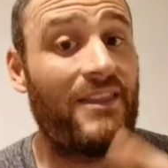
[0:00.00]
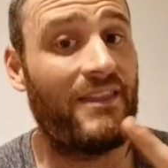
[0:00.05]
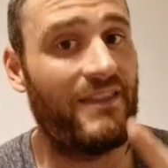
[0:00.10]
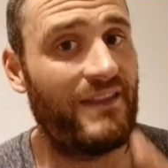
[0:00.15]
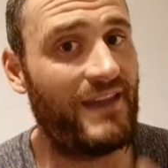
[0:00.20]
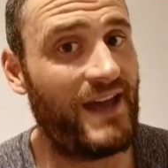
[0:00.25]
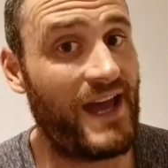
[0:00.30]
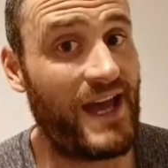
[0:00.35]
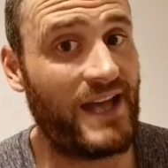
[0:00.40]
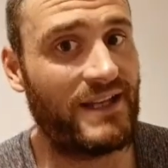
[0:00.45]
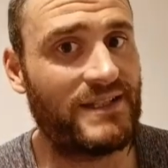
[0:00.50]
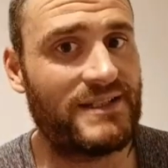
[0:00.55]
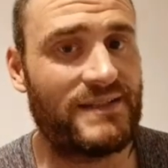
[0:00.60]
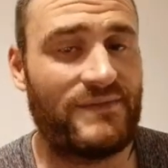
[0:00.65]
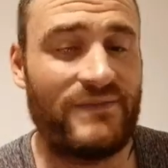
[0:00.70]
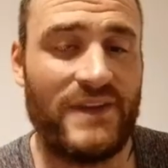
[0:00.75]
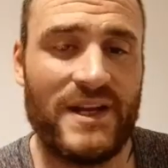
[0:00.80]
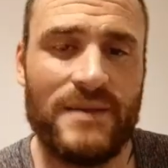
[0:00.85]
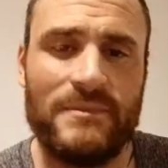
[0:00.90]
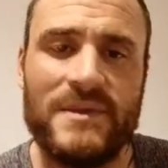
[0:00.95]
that
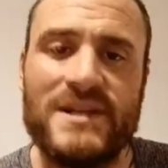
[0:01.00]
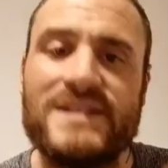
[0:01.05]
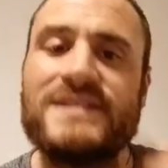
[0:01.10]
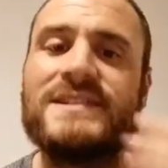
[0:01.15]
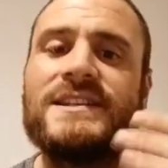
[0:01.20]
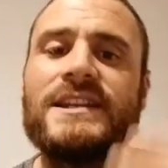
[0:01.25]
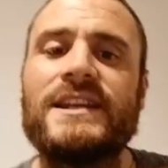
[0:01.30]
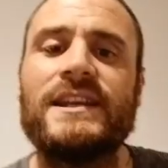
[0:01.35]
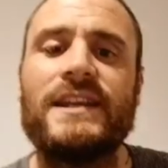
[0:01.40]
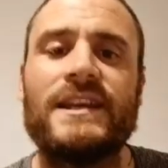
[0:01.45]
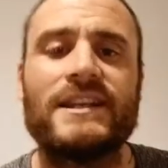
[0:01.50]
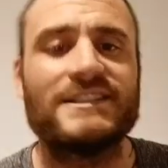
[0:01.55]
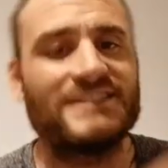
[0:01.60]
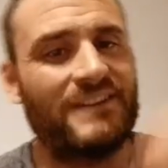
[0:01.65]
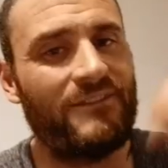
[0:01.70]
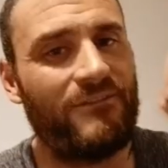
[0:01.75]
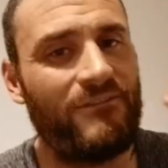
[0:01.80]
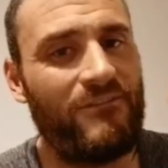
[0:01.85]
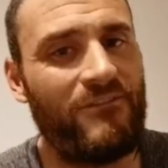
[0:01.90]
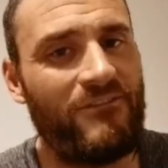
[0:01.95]
vitamin D is
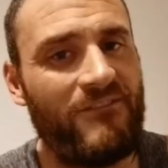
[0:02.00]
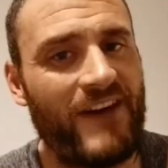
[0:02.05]
a